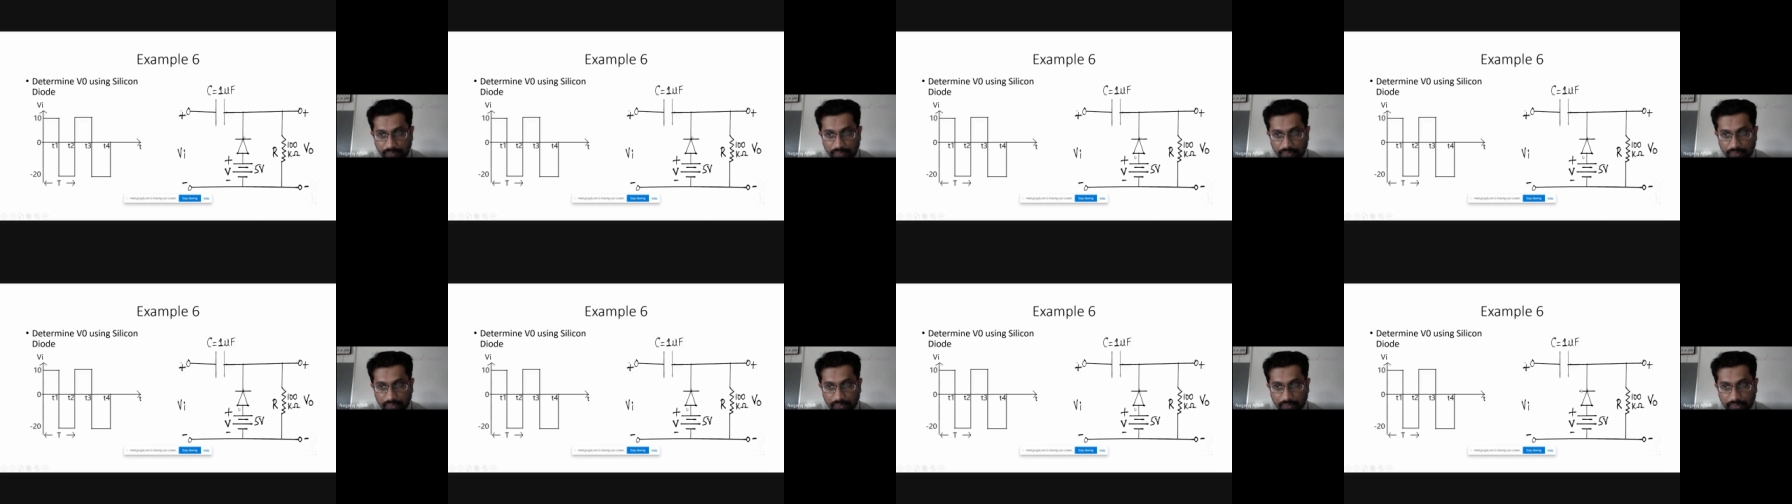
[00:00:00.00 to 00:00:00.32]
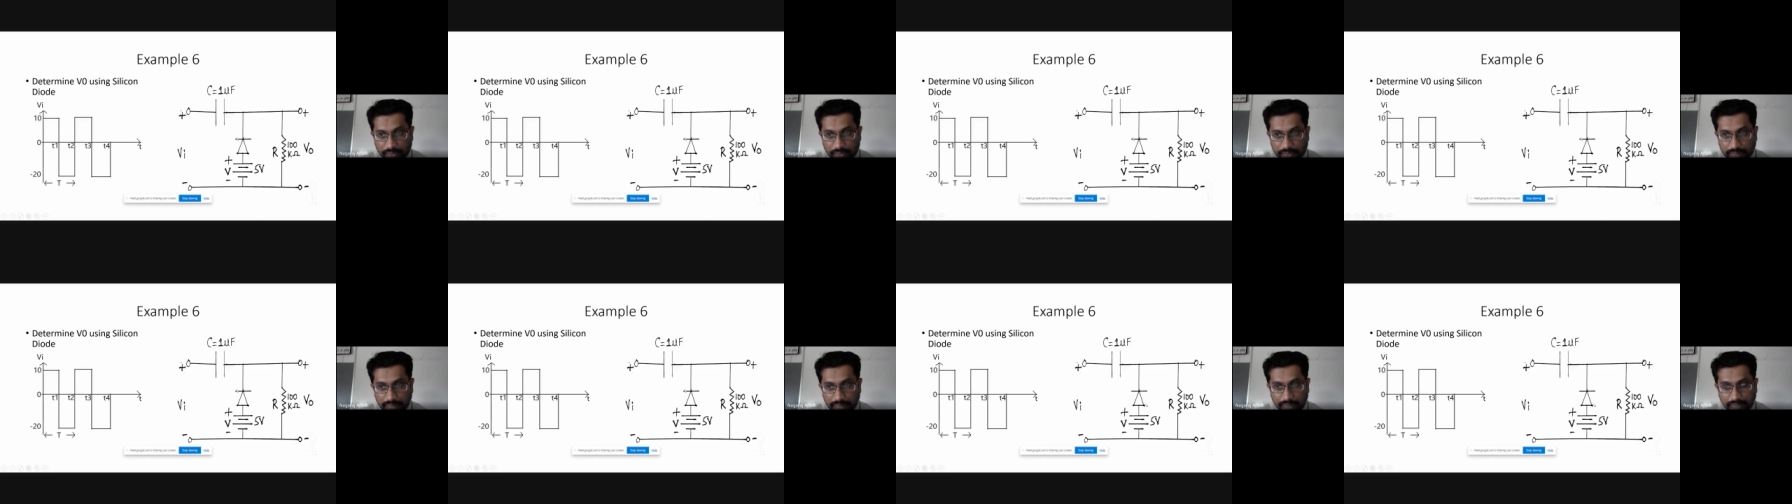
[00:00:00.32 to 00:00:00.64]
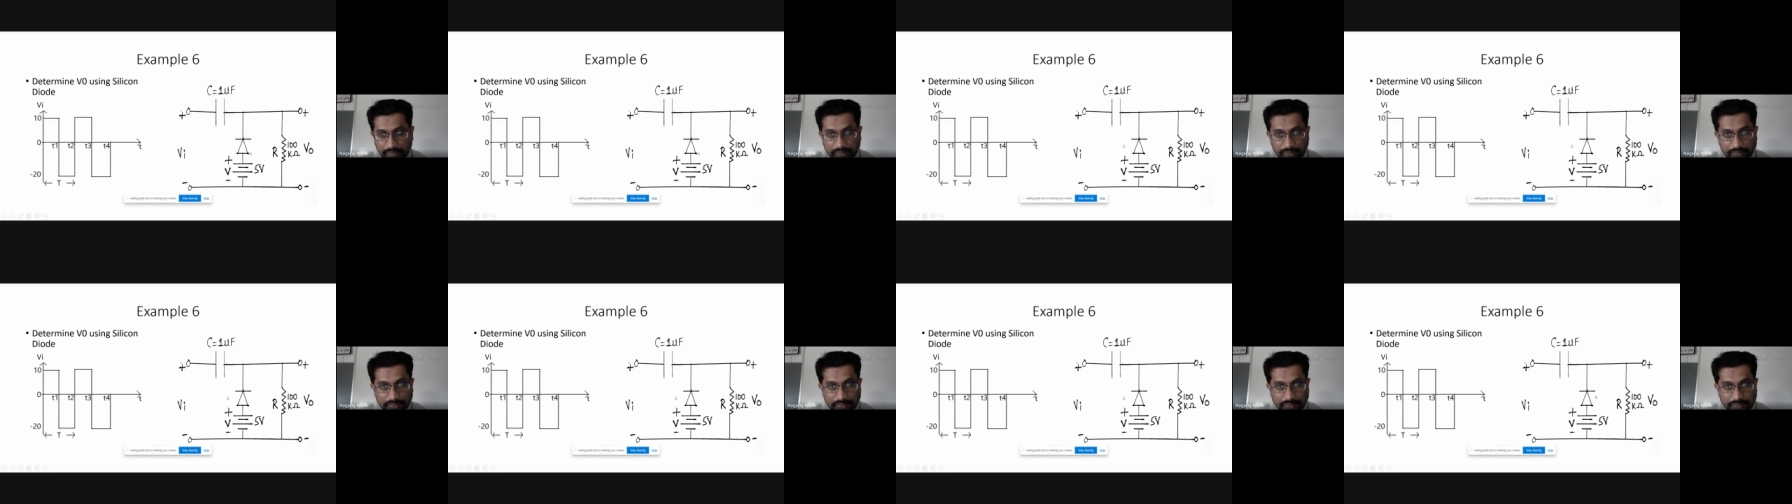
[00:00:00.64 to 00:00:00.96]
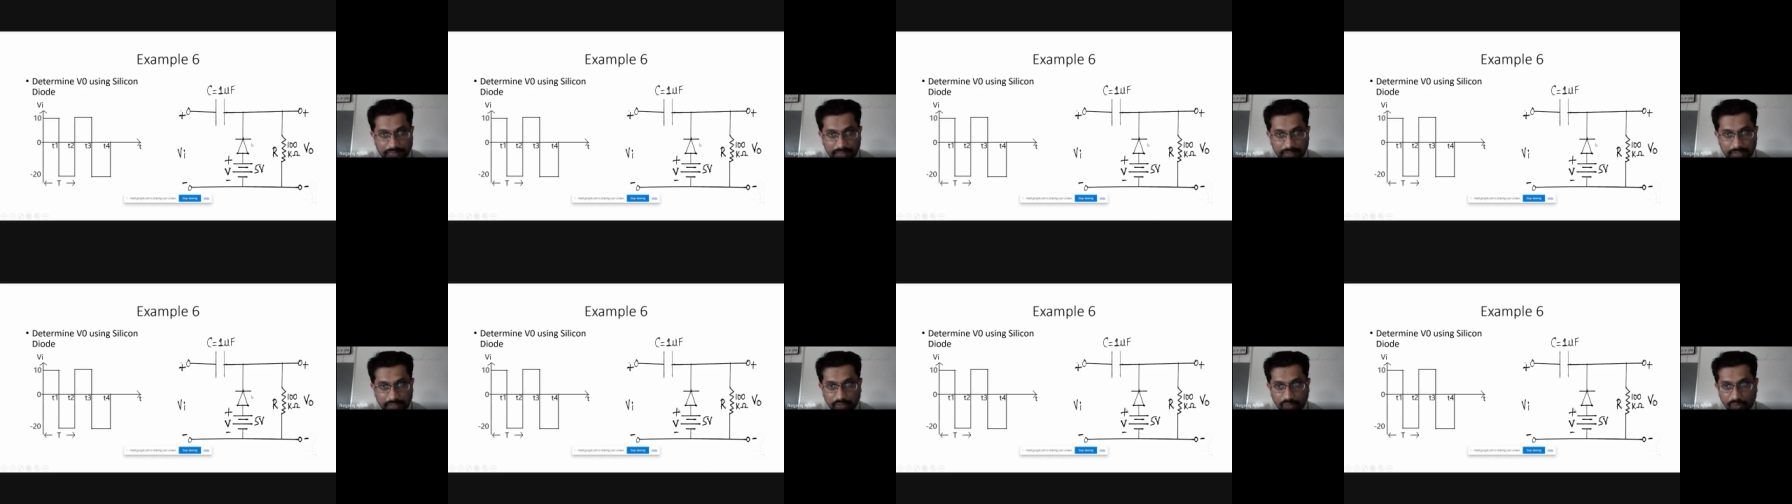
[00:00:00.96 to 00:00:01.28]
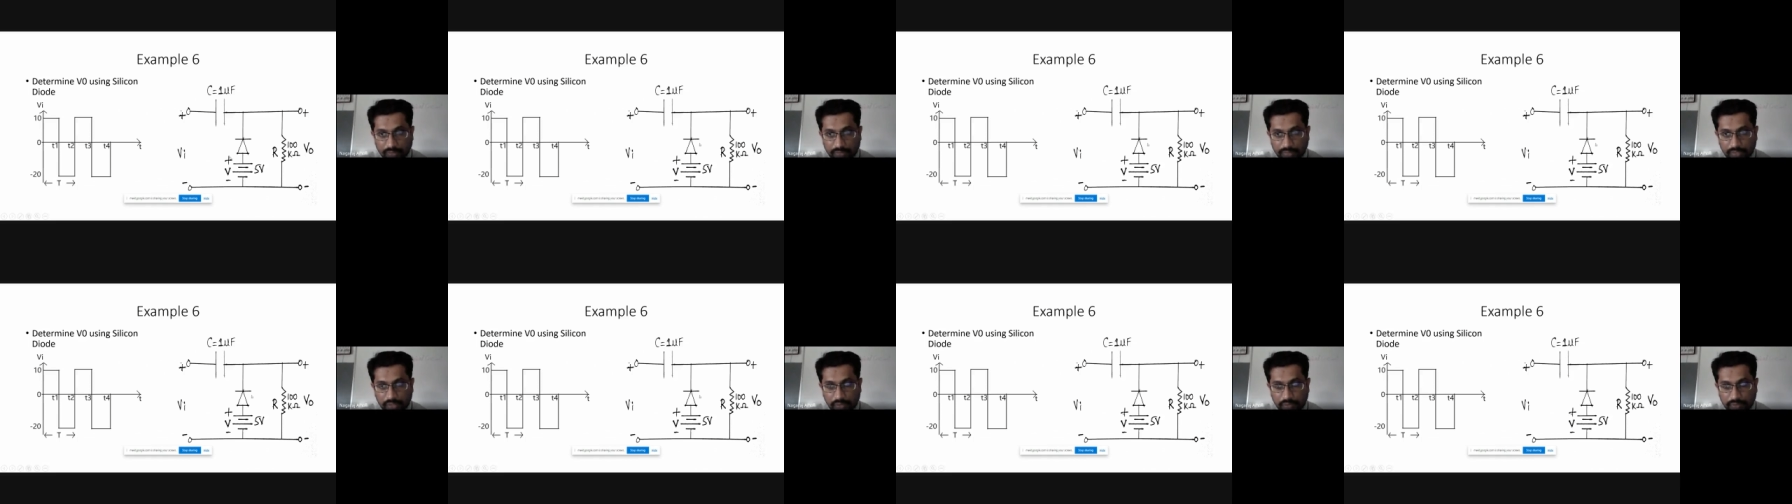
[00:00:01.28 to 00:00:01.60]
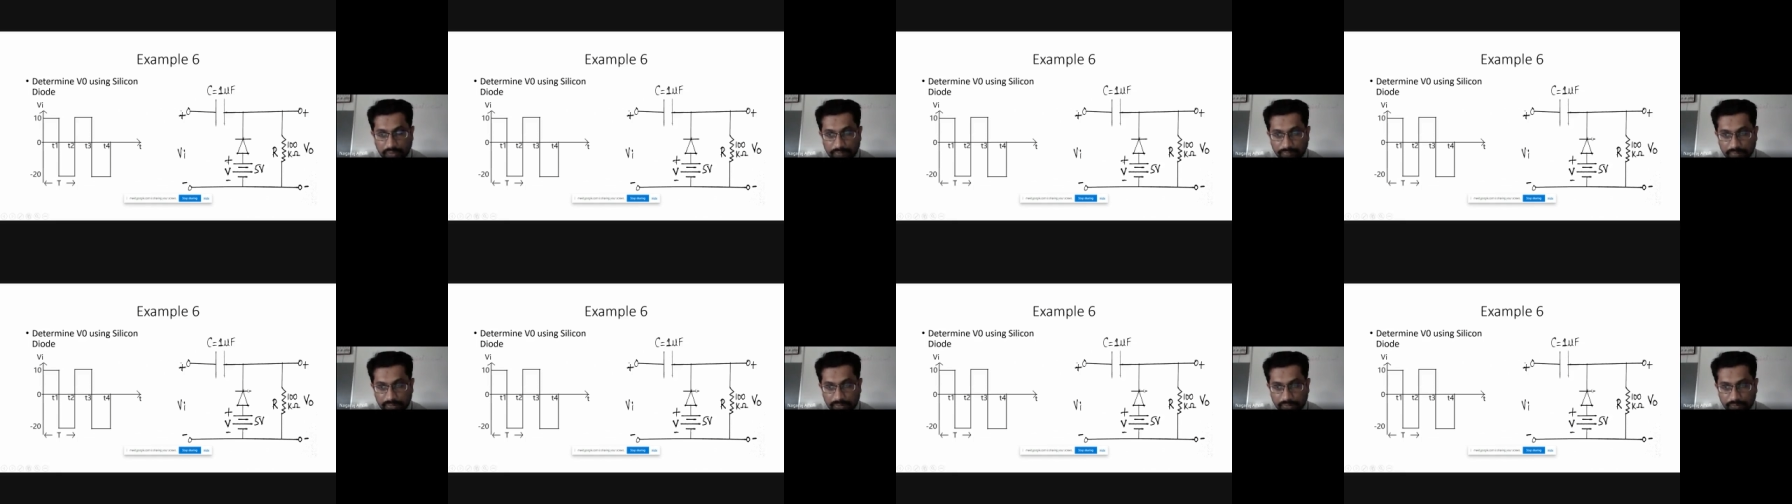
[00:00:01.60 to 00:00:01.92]
diode or the silicon
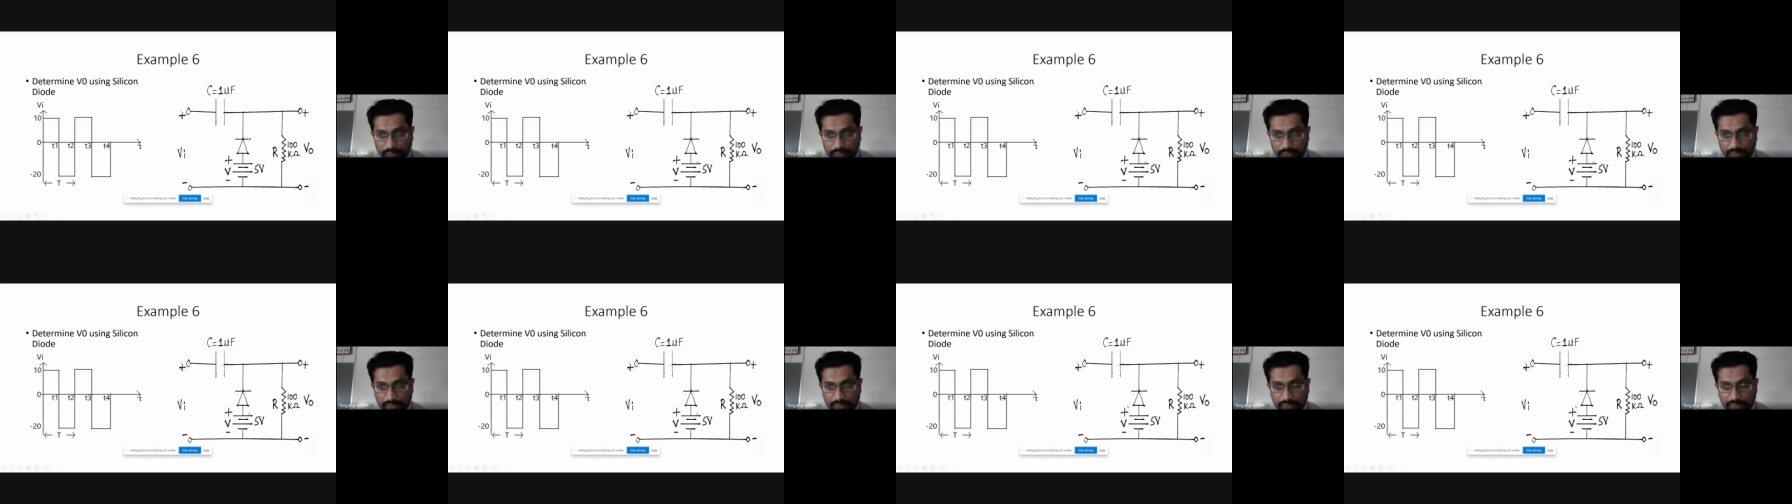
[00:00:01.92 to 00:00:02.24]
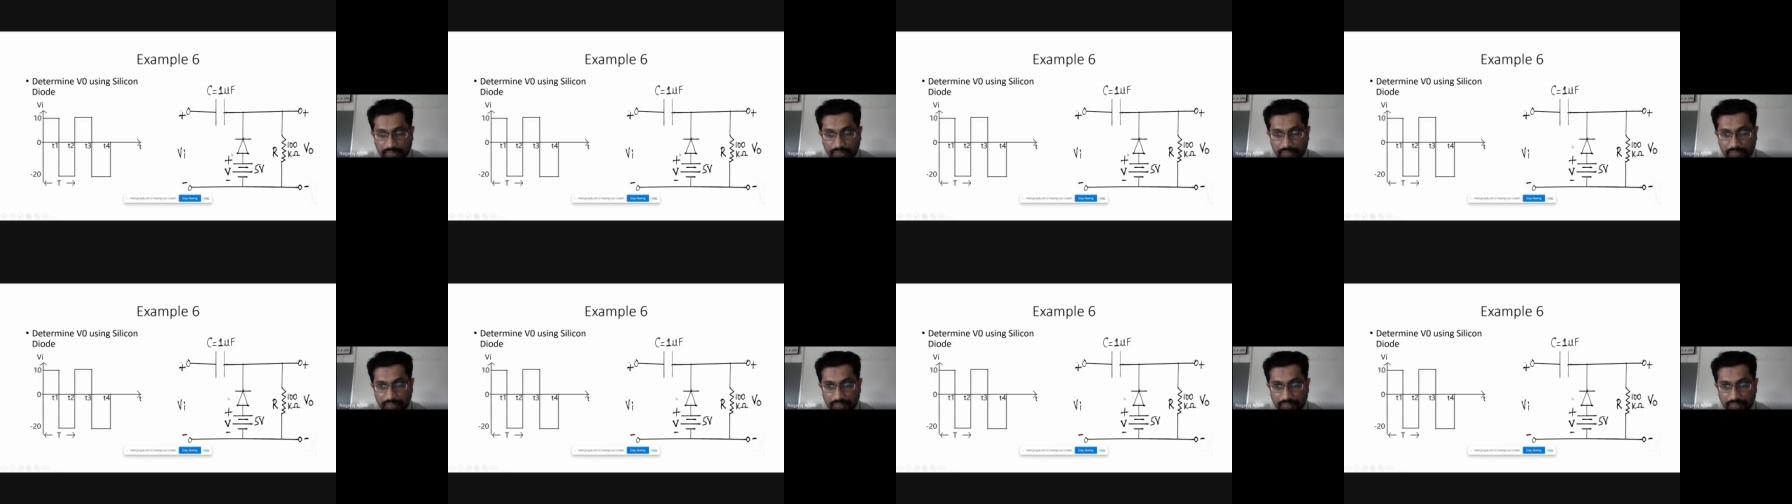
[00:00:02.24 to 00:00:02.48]
diode that we are using,